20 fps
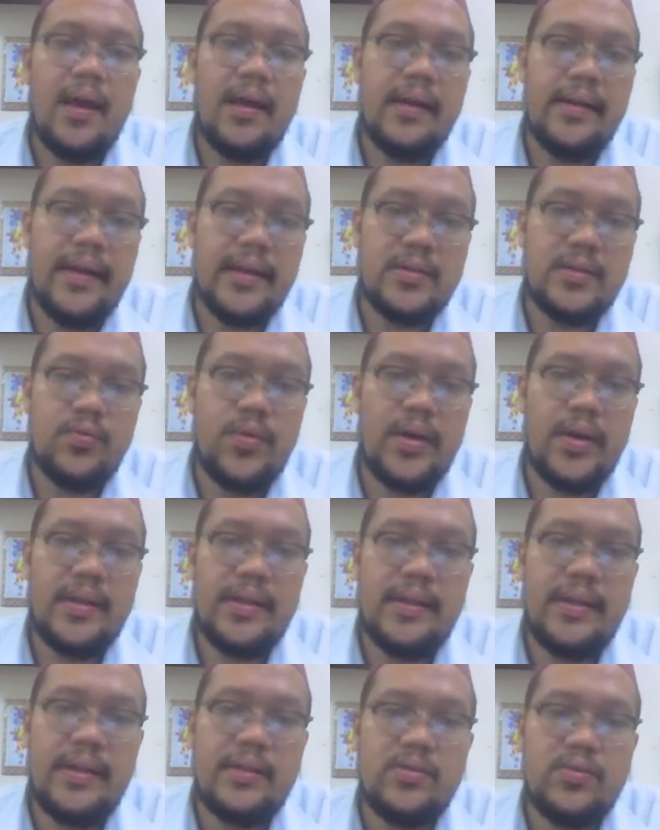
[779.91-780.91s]
That's why they
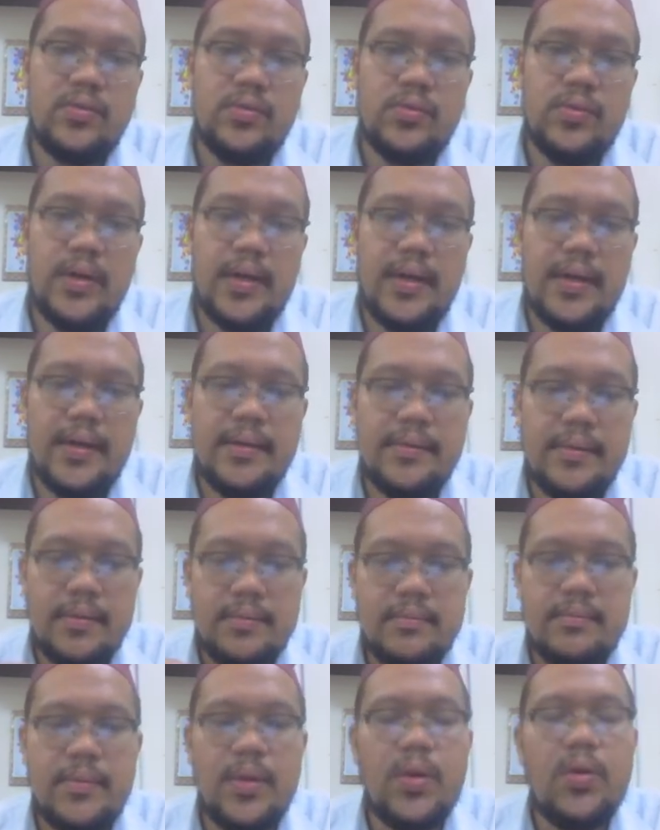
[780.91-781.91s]
need to
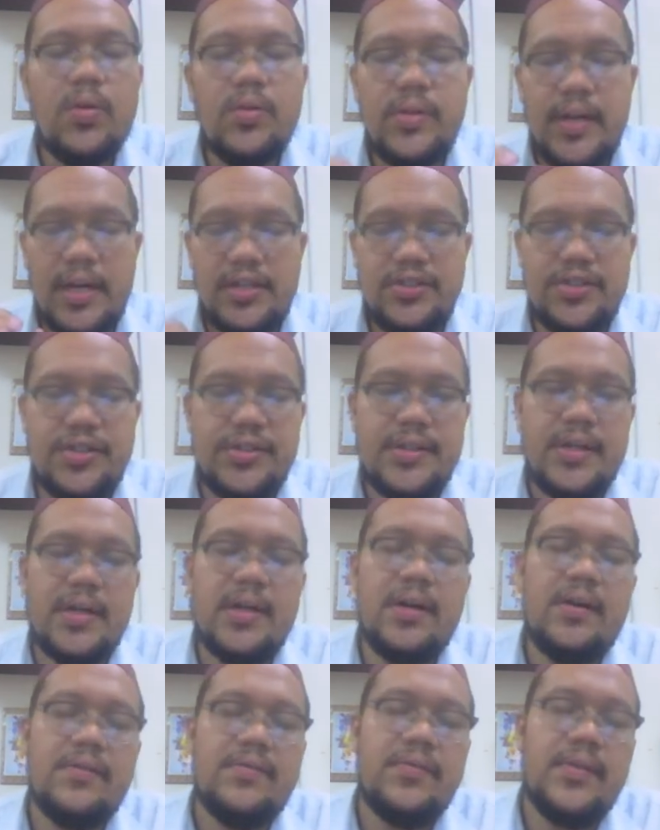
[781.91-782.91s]
know the agenda
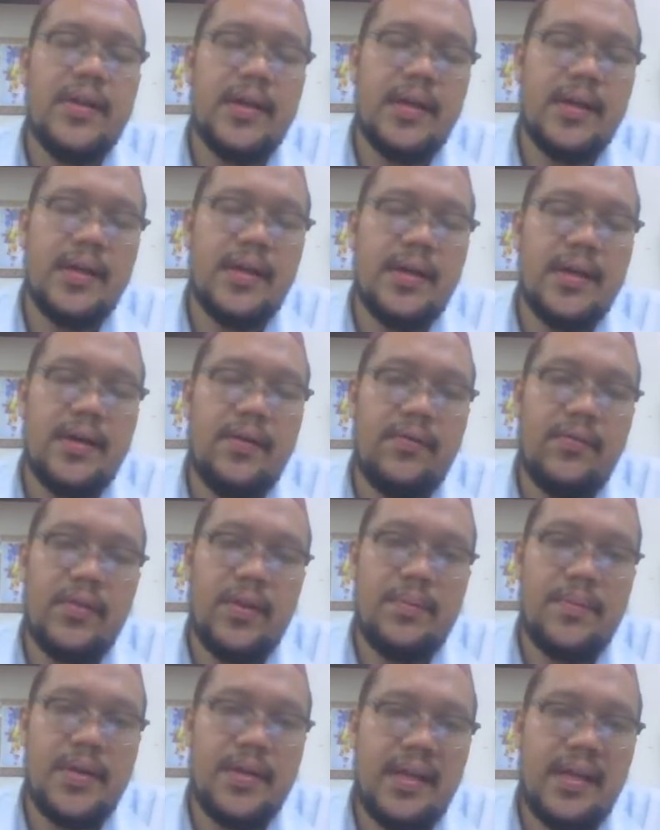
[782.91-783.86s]
of the meeting,